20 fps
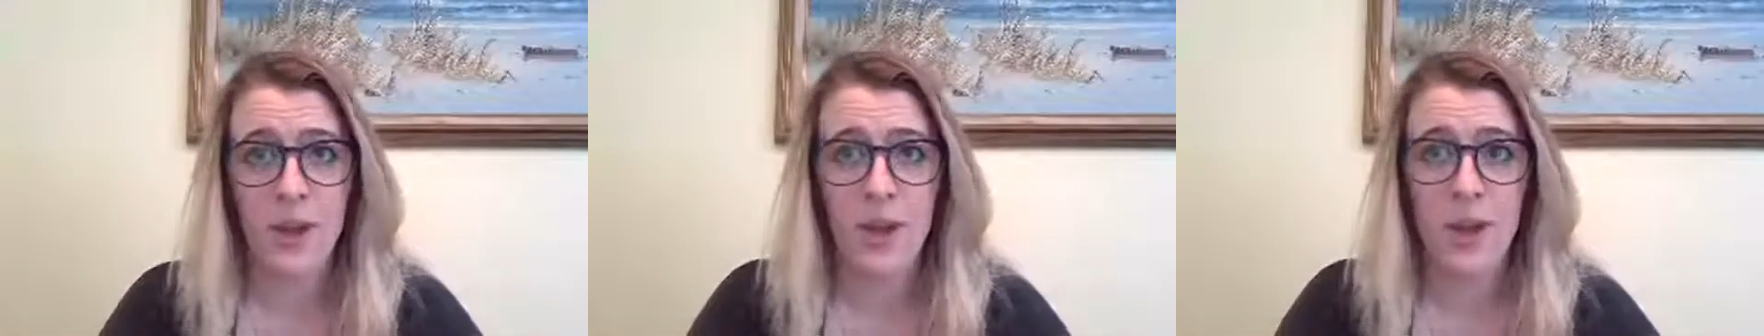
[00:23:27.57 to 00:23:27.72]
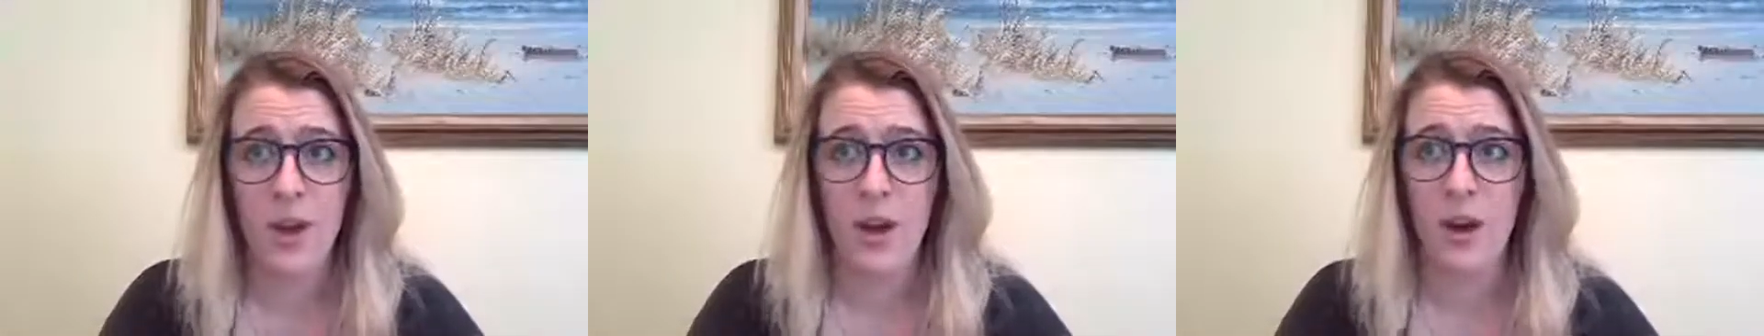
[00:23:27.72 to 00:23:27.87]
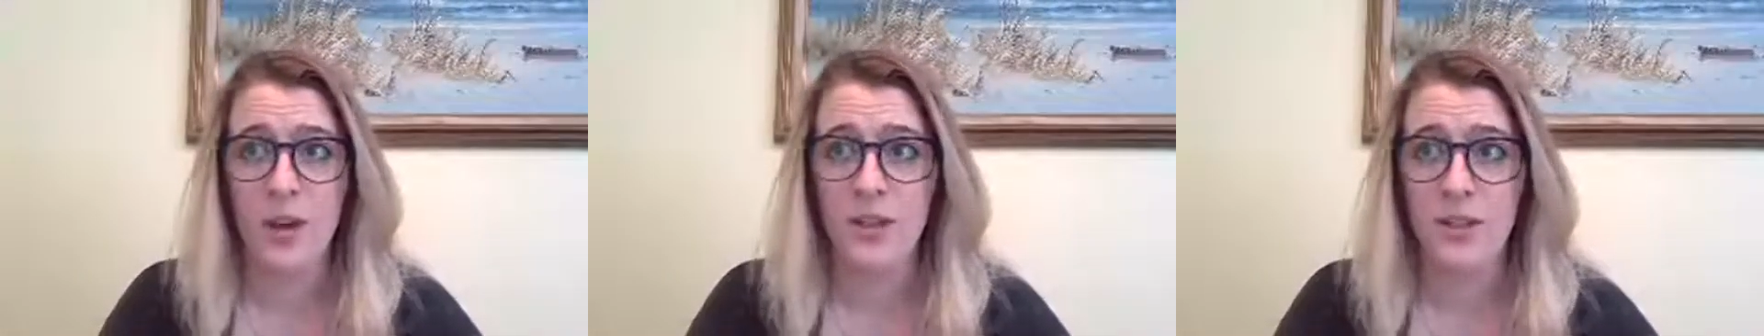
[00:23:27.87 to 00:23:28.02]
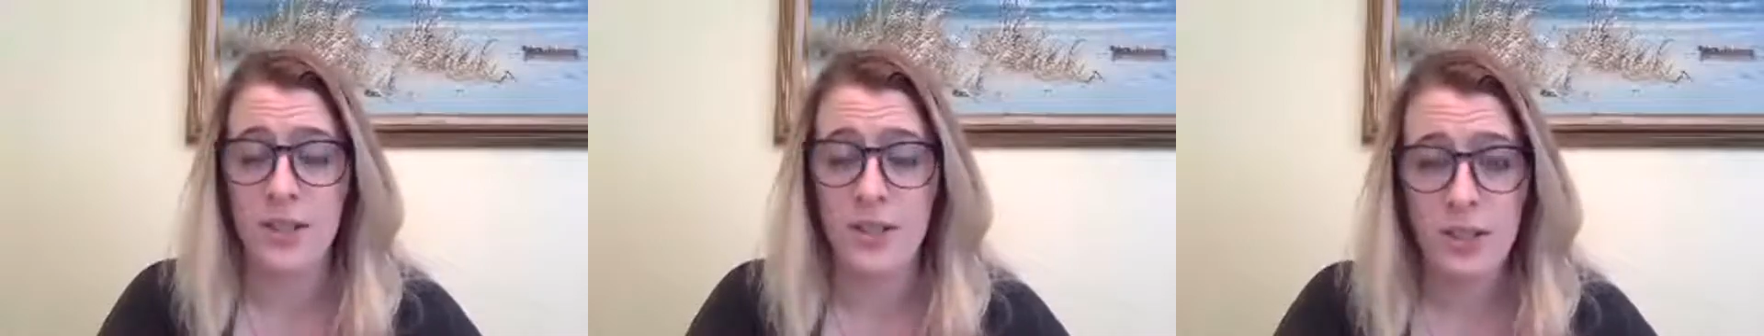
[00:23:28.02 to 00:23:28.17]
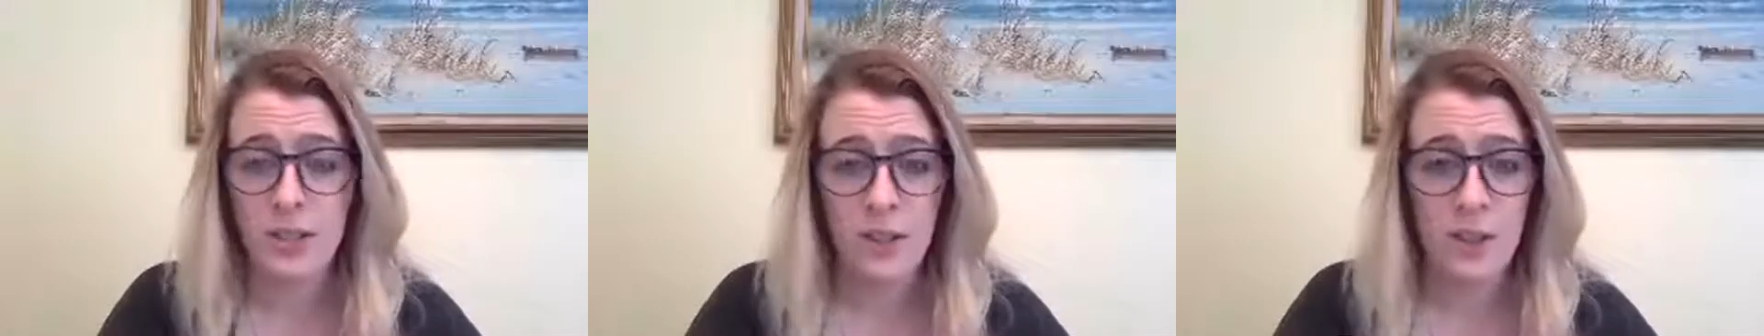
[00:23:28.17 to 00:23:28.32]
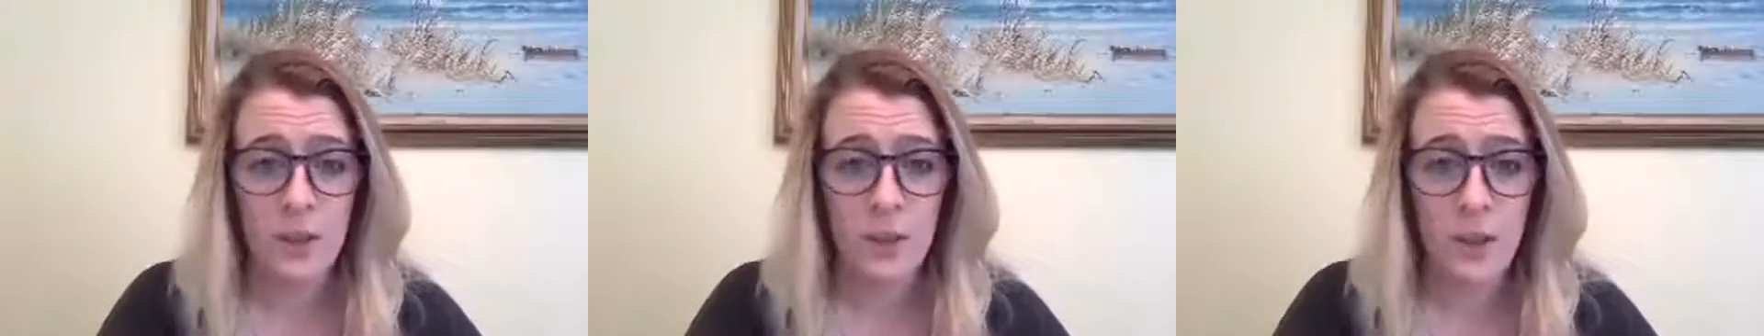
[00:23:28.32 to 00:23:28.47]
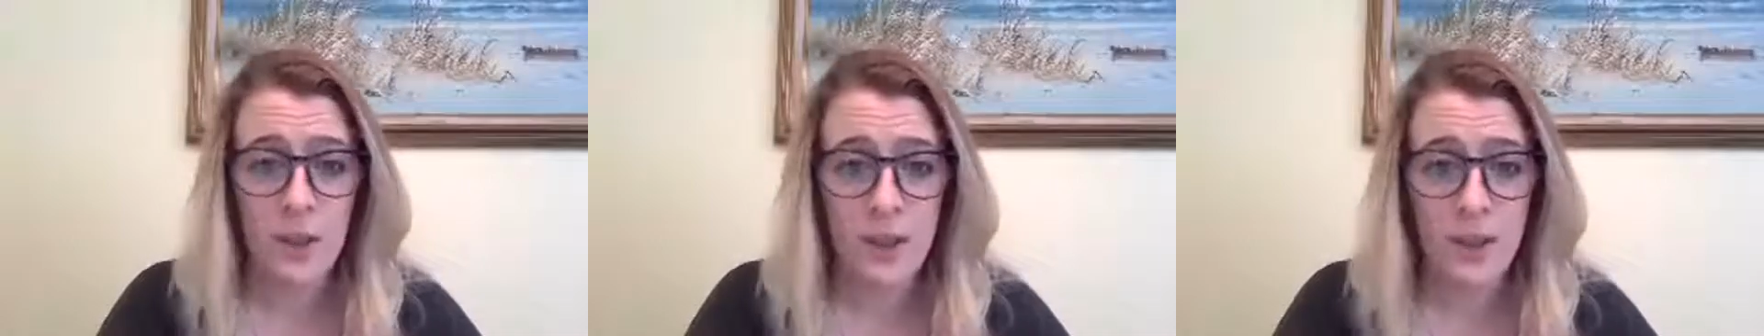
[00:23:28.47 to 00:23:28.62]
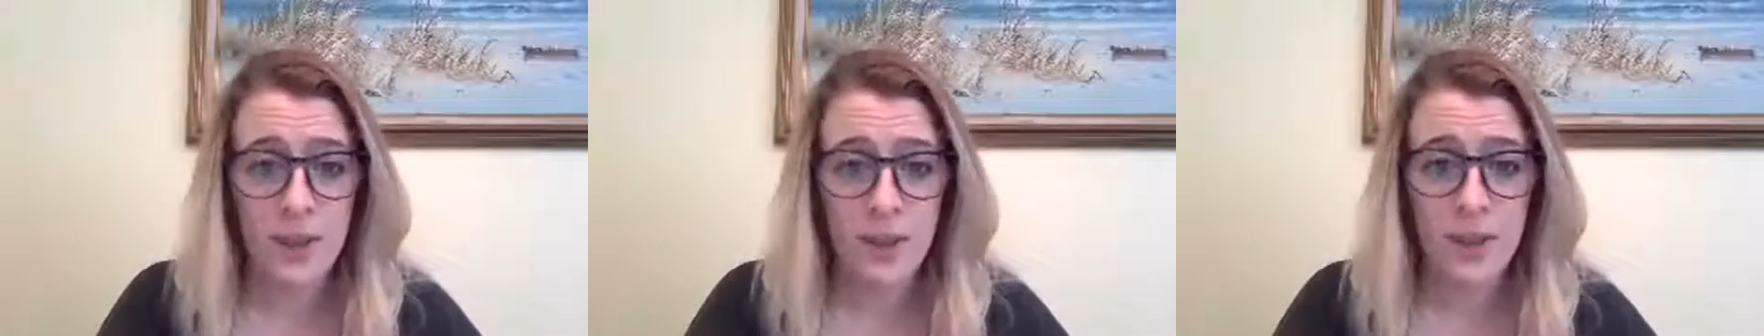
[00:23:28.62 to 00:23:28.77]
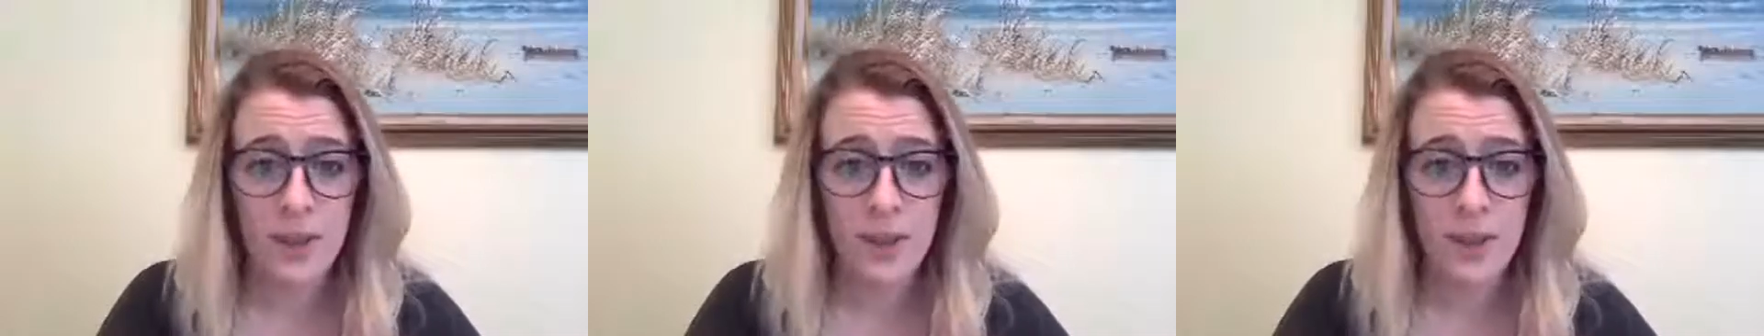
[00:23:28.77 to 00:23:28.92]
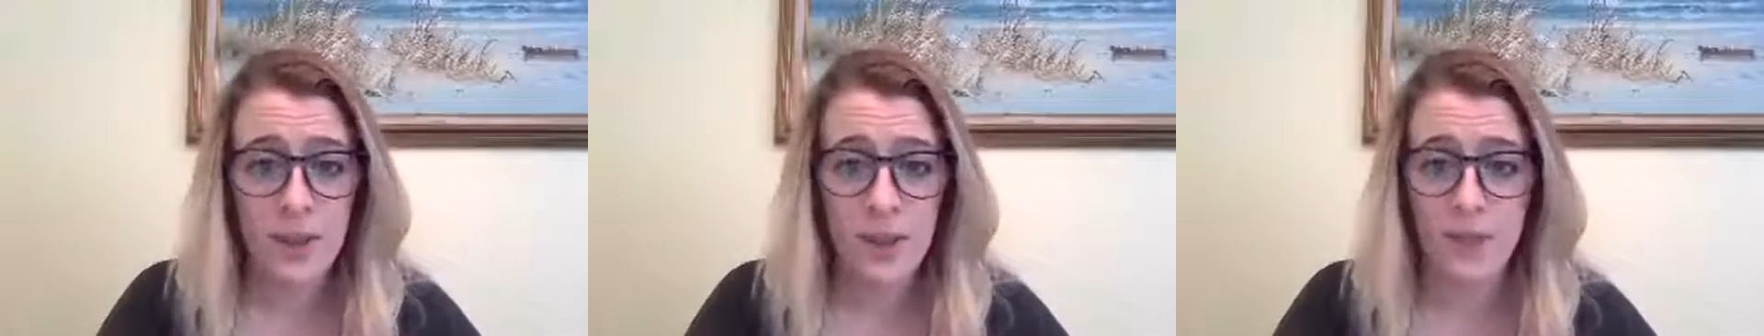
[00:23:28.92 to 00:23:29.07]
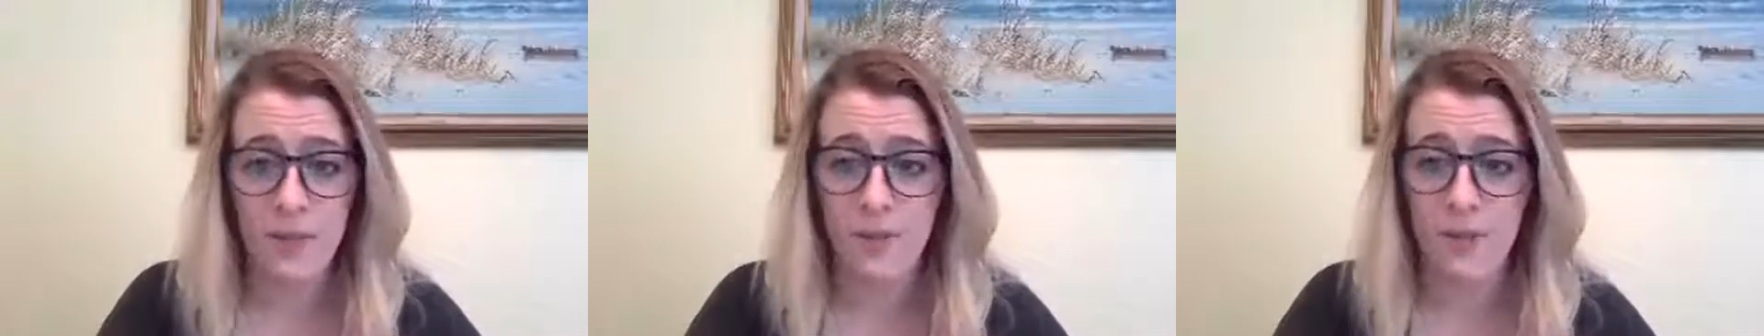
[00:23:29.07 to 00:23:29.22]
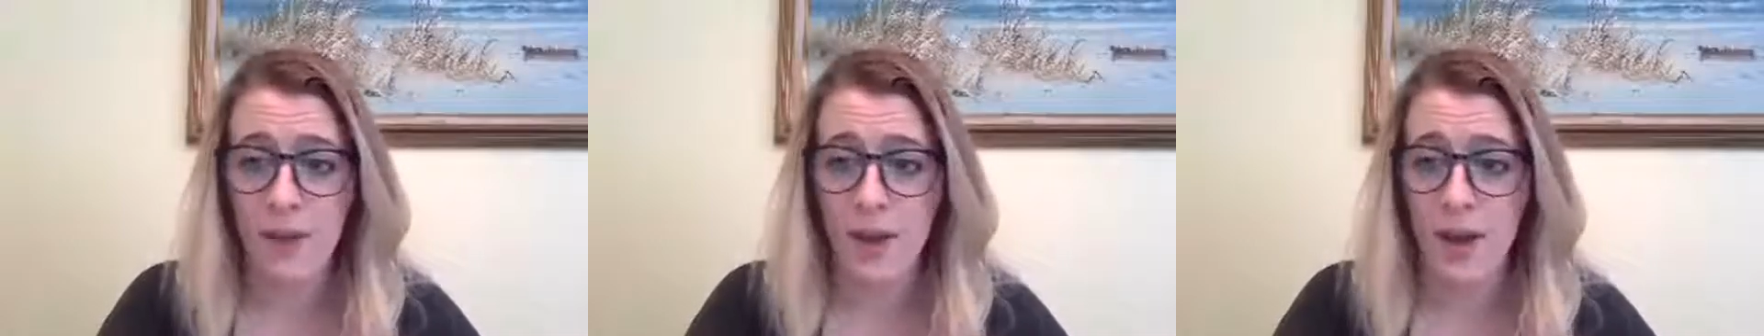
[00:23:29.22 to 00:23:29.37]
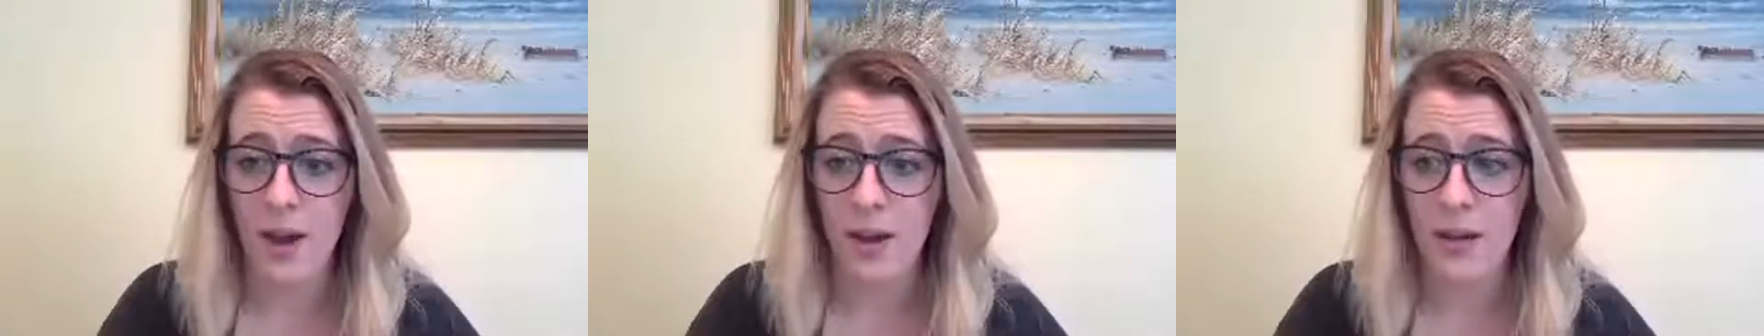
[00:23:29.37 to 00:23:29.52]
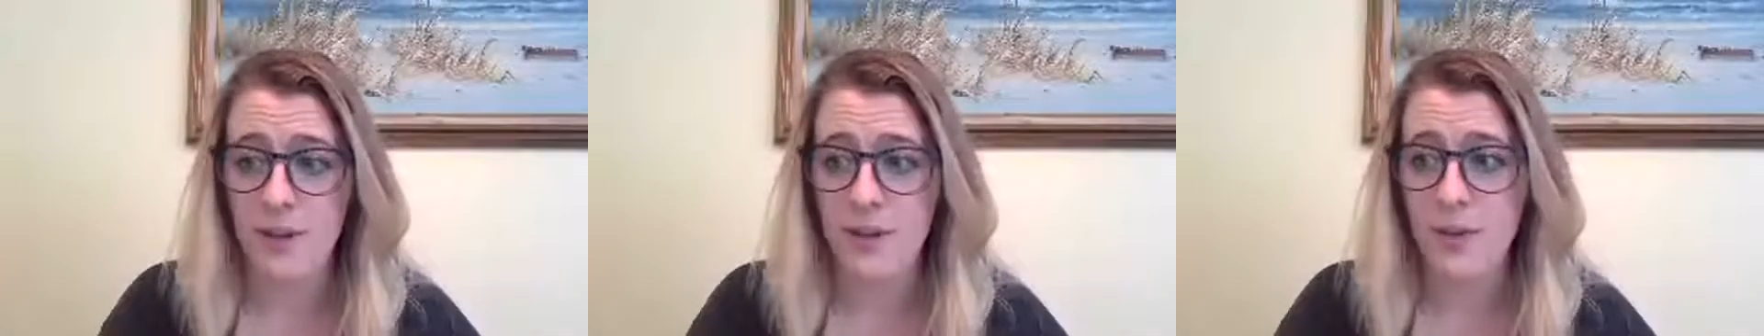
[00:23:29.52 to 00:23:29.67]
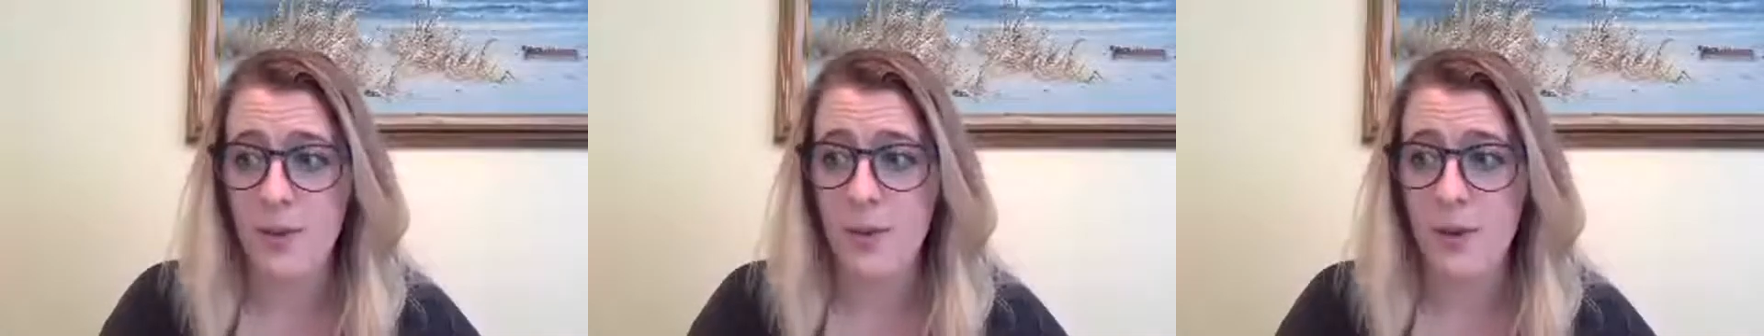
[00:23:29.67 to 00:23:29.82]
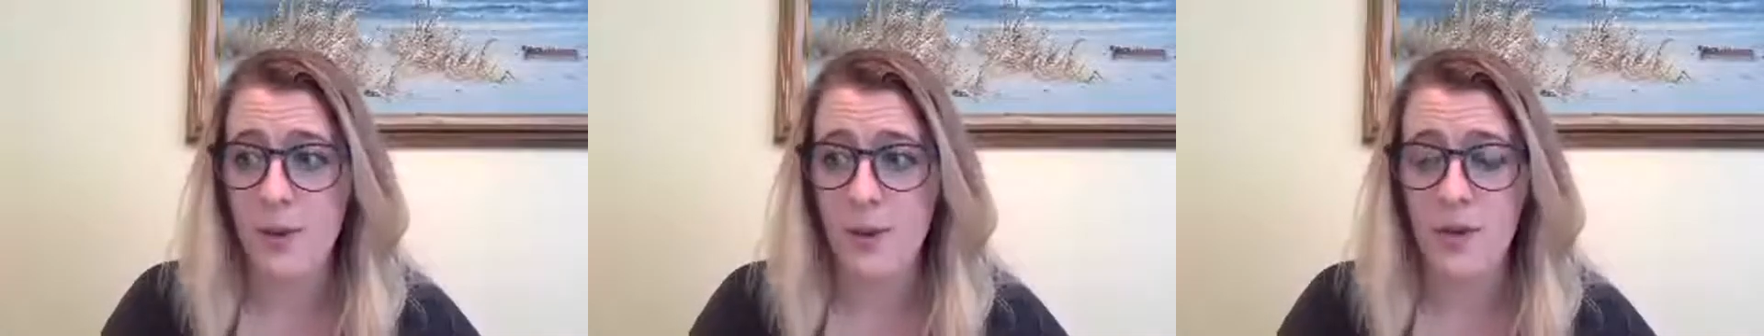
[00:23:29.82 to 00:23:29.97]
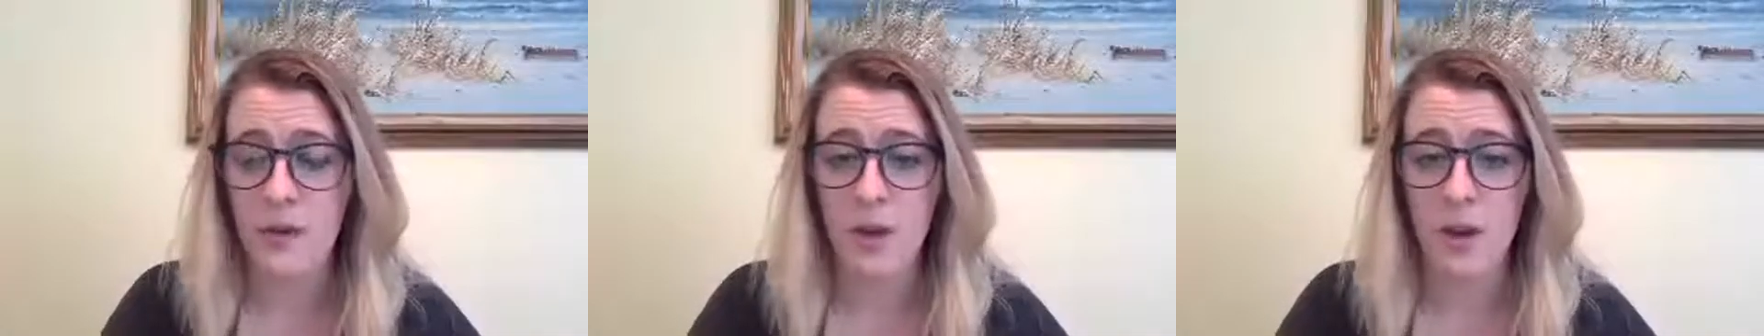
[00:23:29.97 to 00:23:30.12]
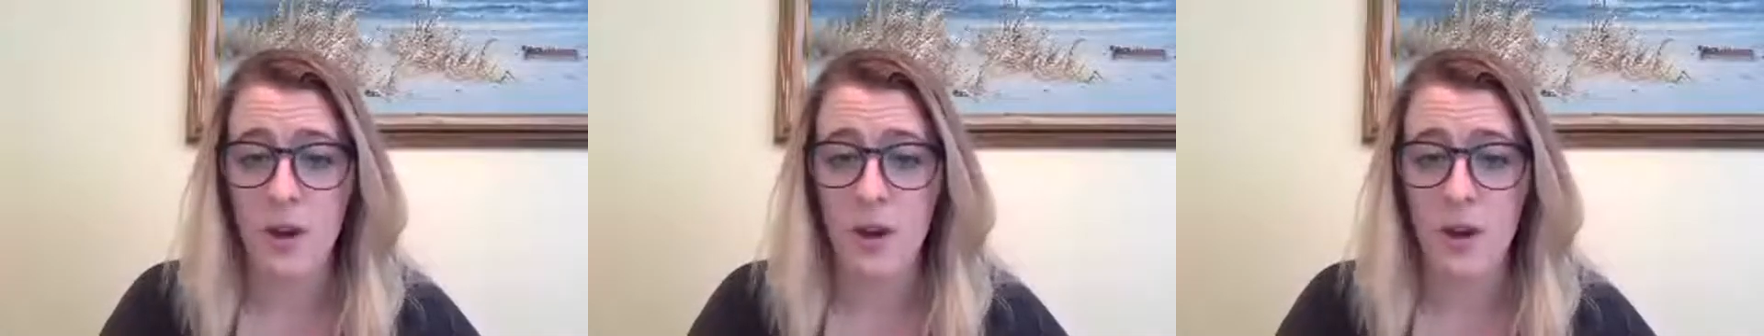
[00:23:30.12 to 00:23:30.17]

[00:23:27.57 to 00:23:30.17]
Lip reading: are dealing with, if someone